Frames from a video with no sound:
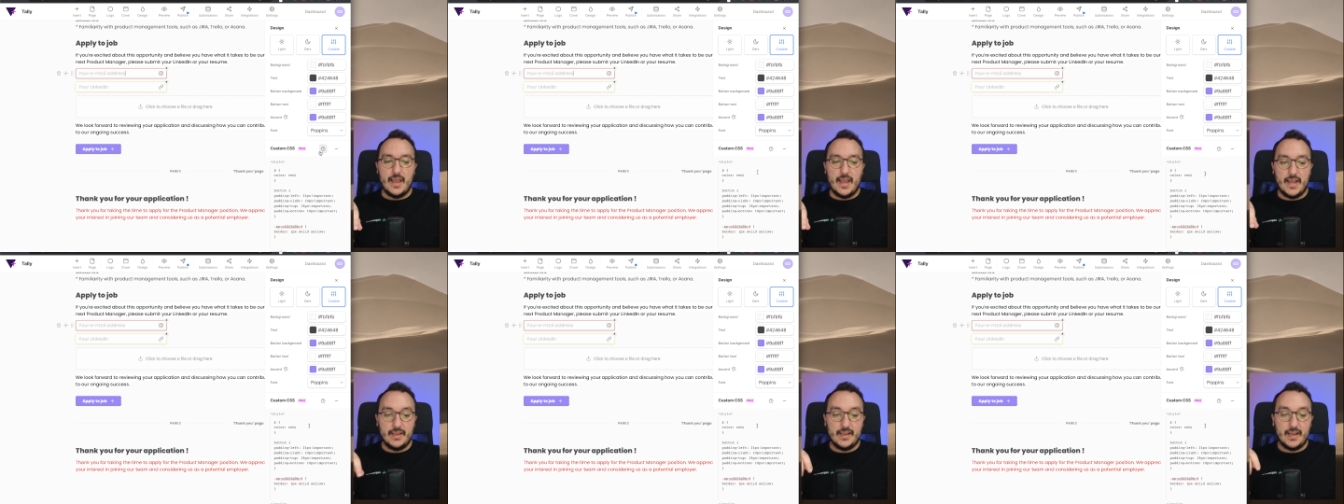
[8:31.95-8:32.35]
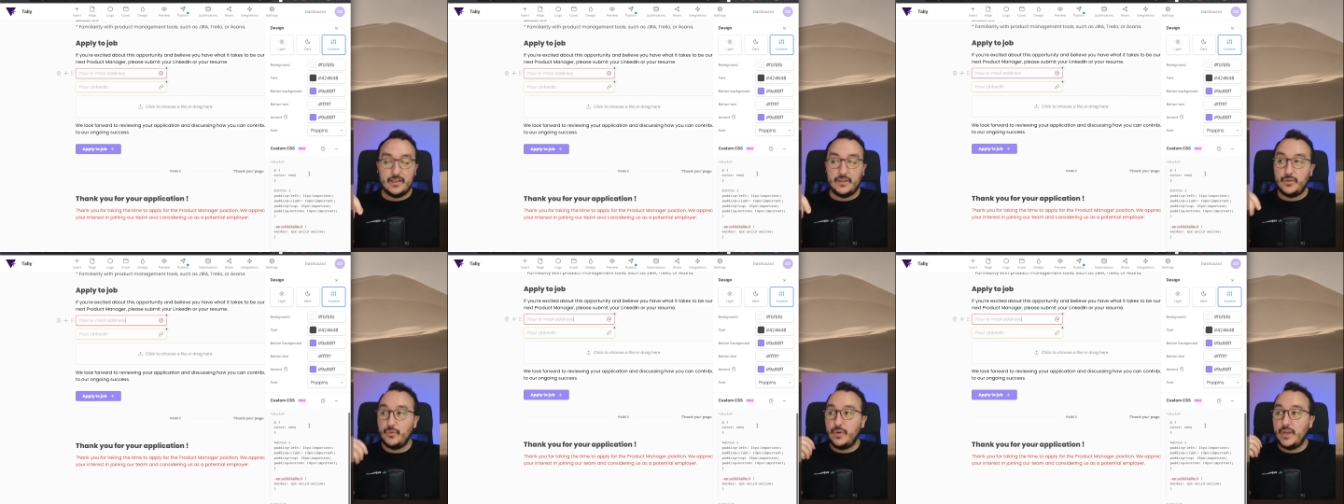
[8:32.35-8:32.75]
and
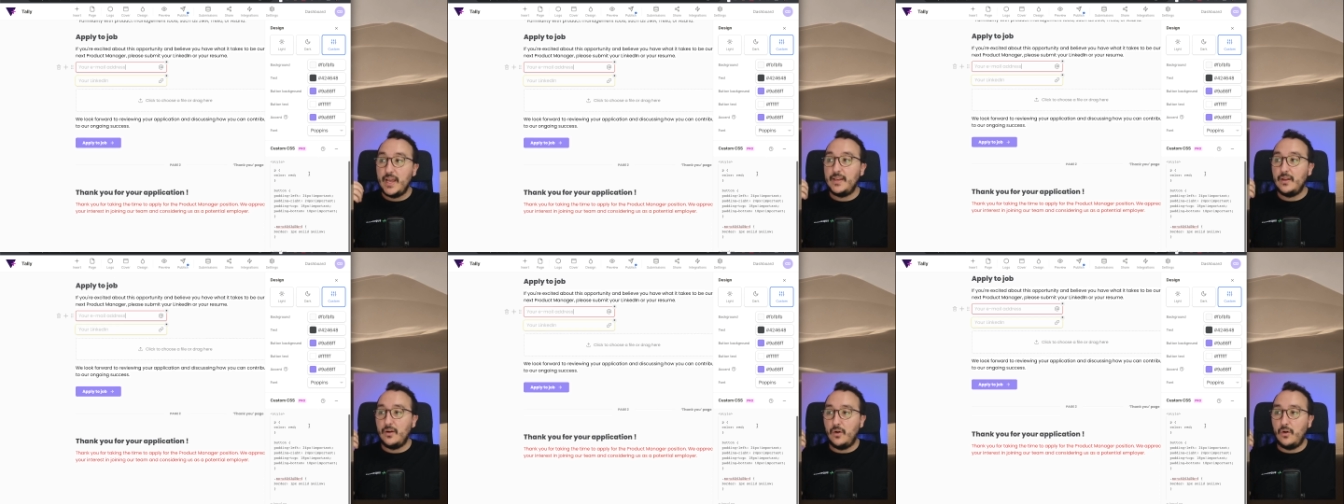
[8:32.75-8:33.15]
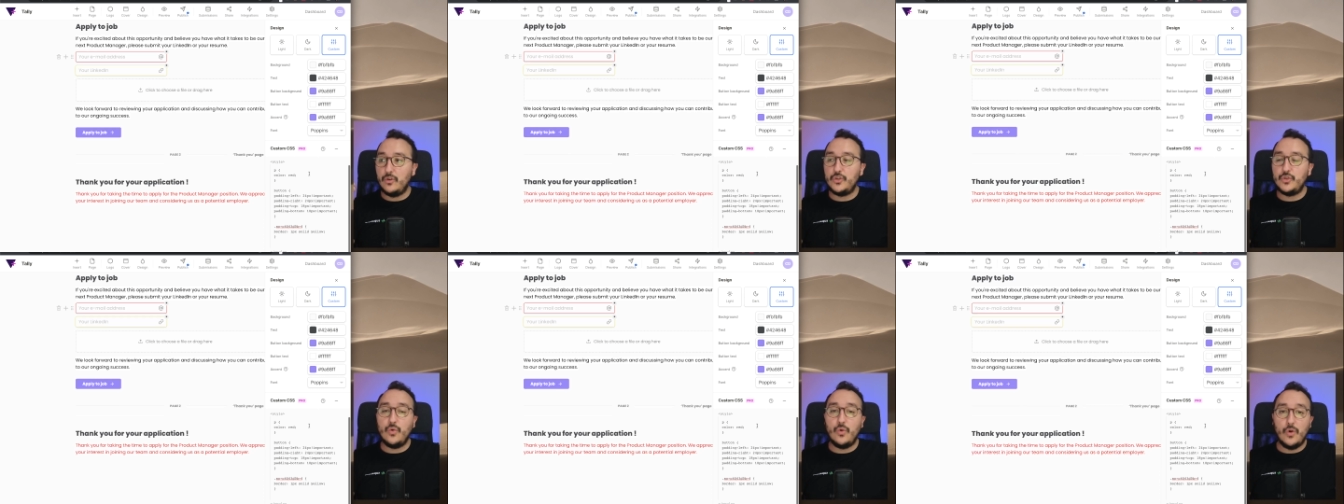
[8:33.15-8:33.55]
that you can
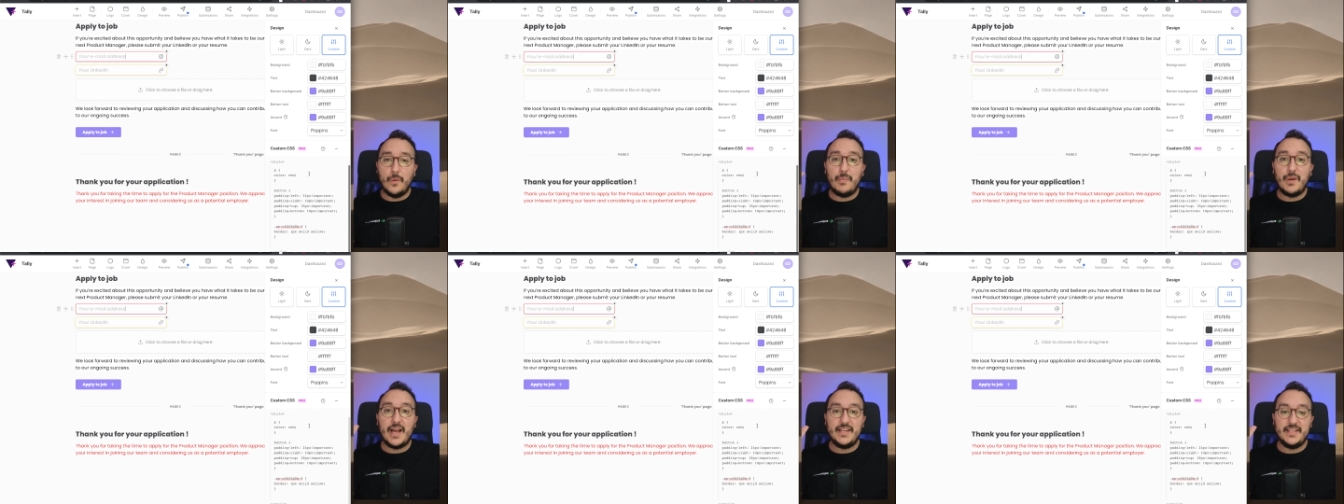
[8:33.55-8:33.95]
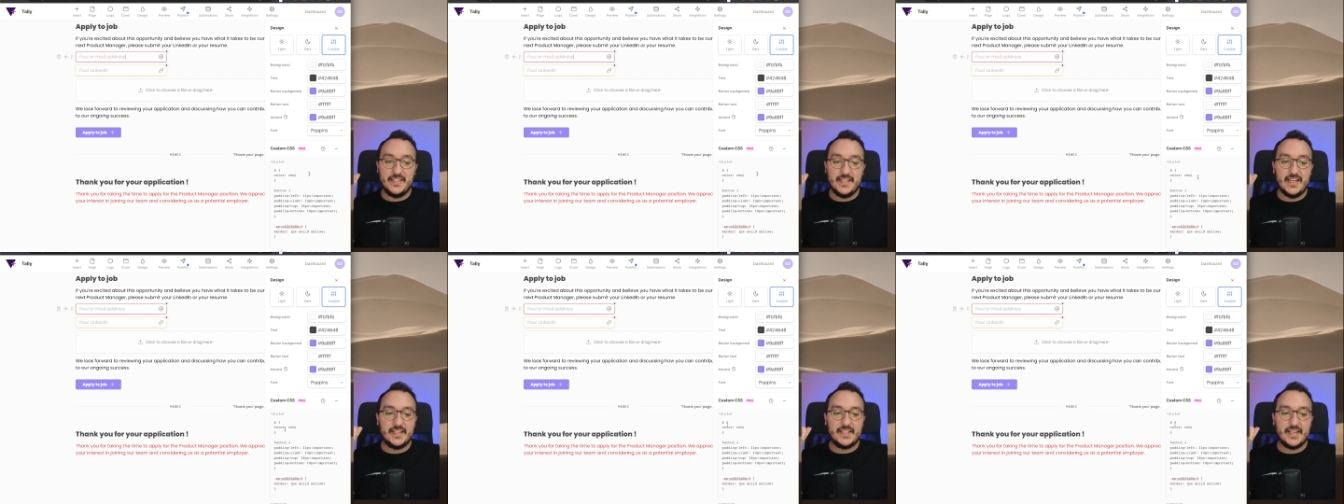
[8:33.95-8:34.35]
also apply
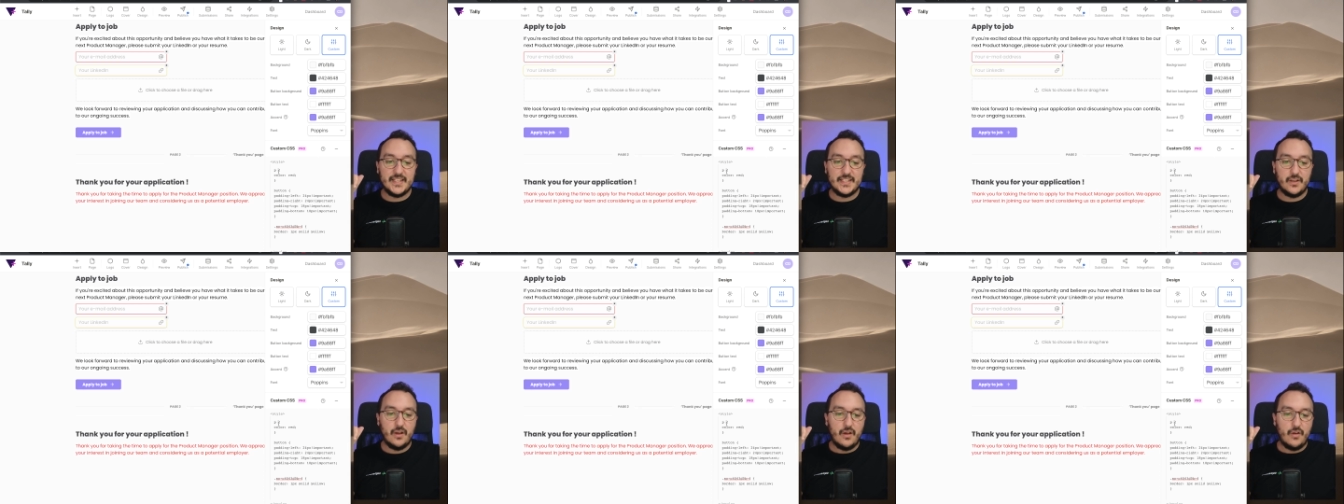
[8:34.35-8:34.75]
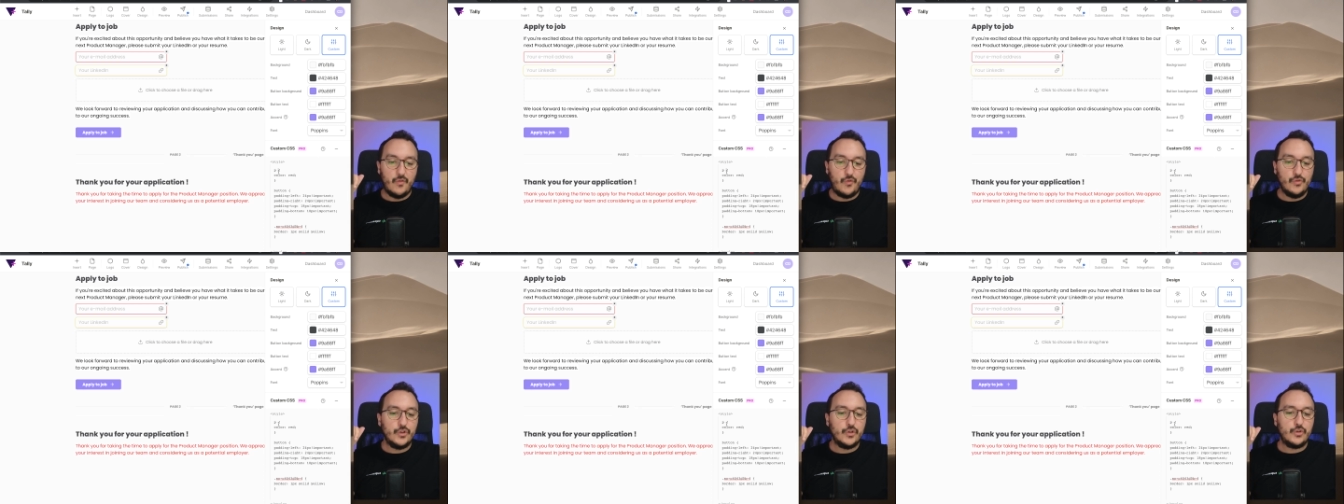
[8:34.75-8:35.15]
CSS
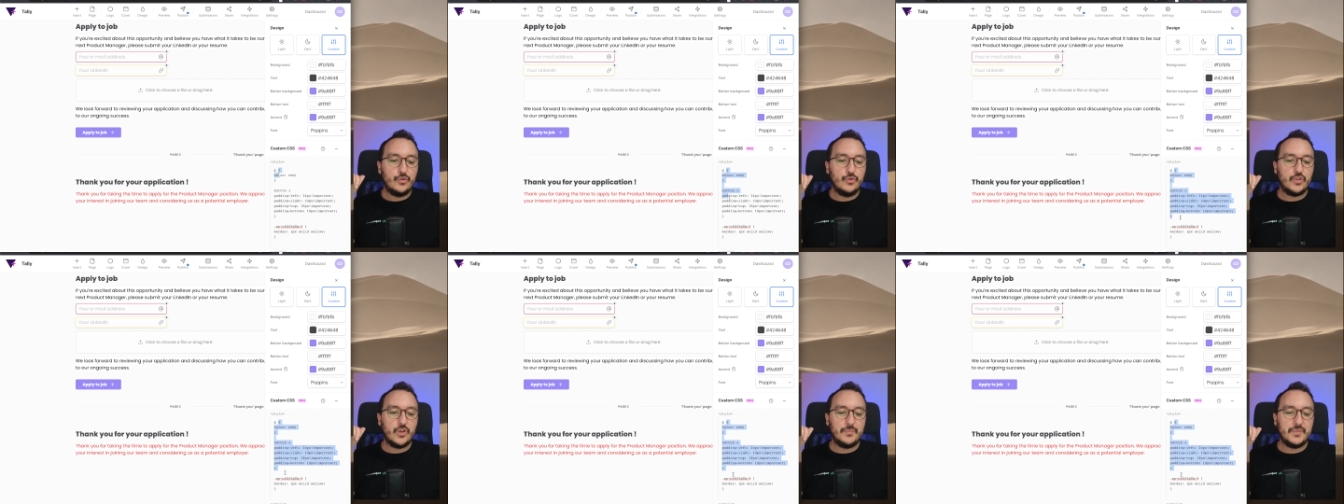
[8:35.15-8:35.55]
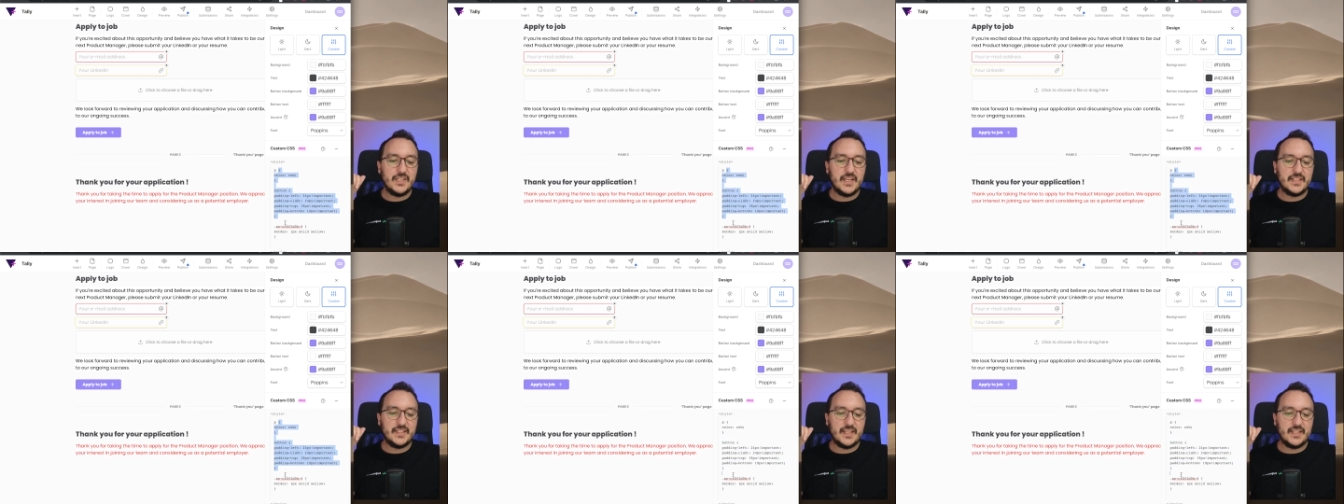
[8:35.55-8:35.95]
through the custom
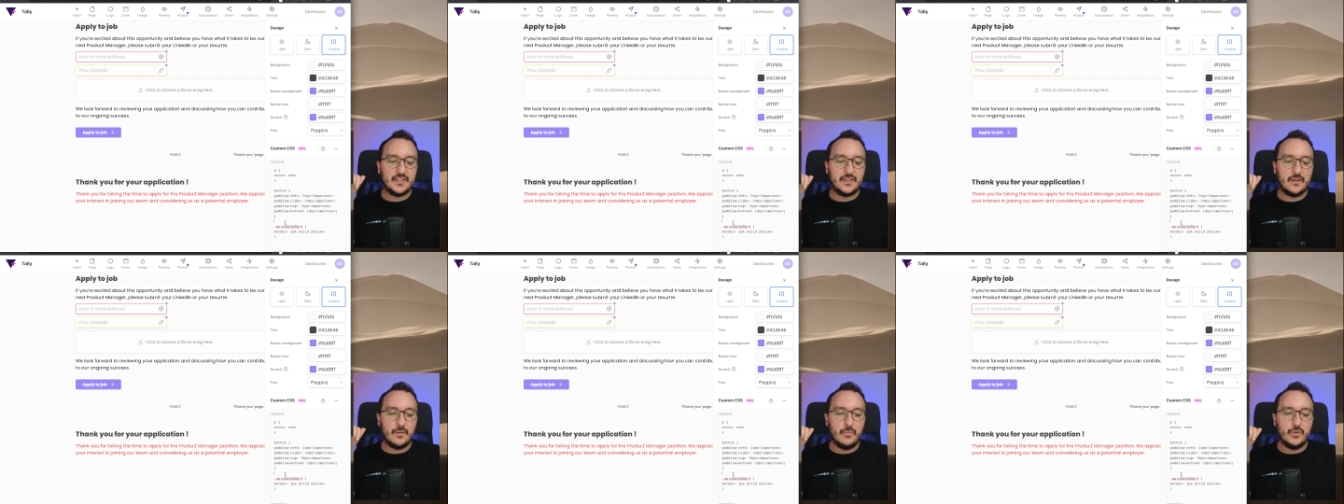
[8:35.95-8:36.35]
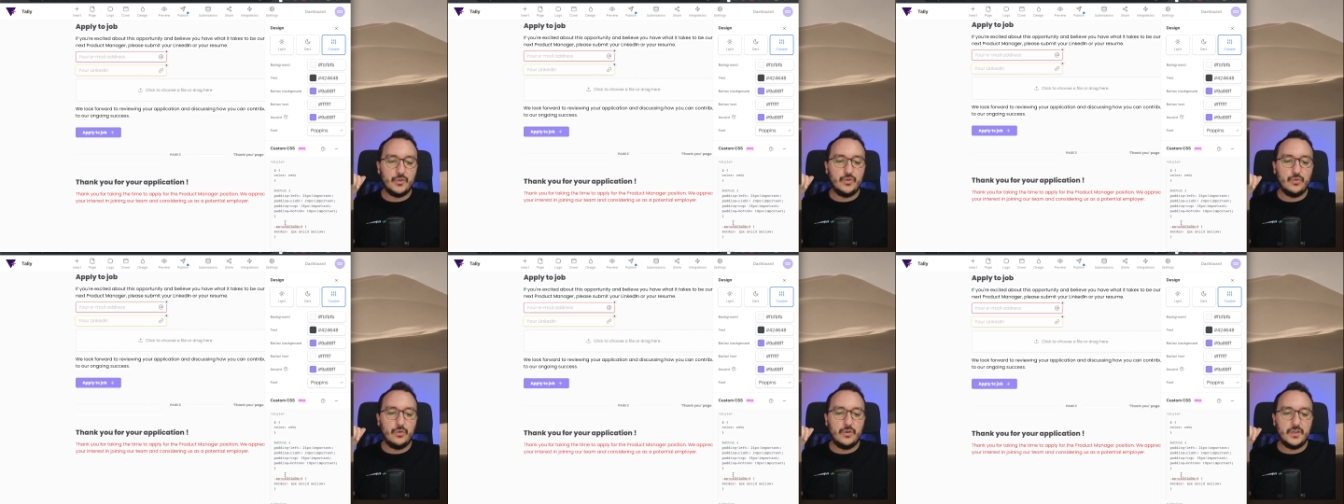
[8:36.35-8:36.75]
CSS
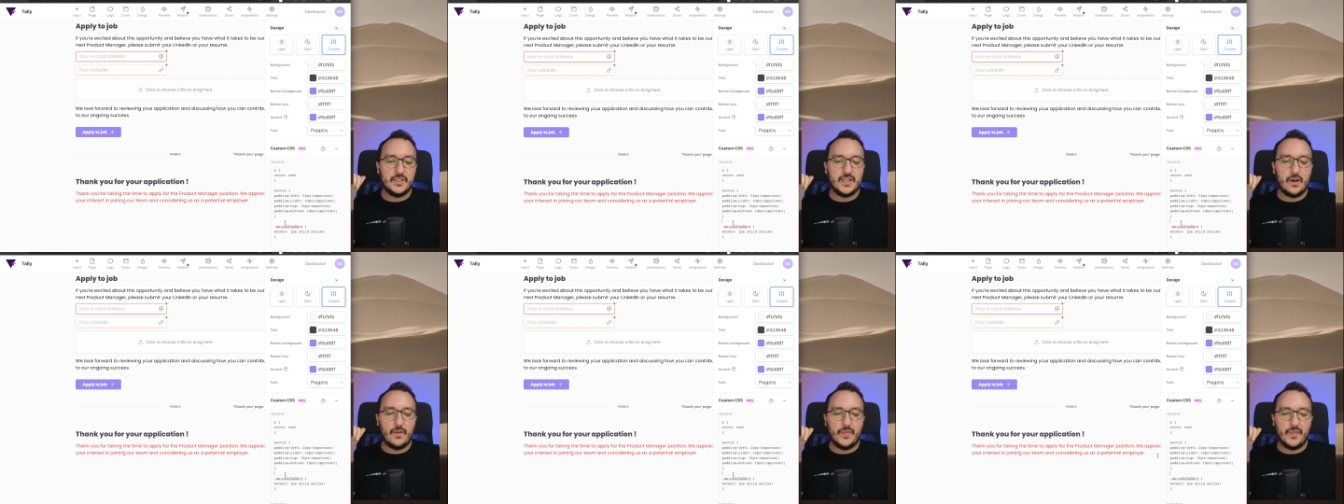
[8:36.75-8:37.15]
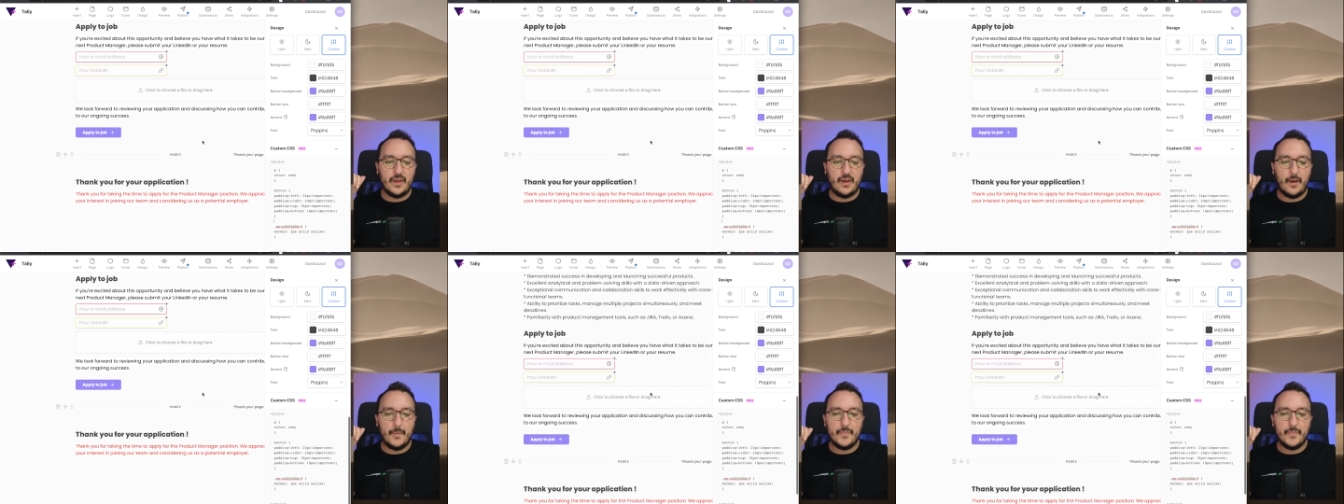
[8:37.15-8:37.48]
module down there.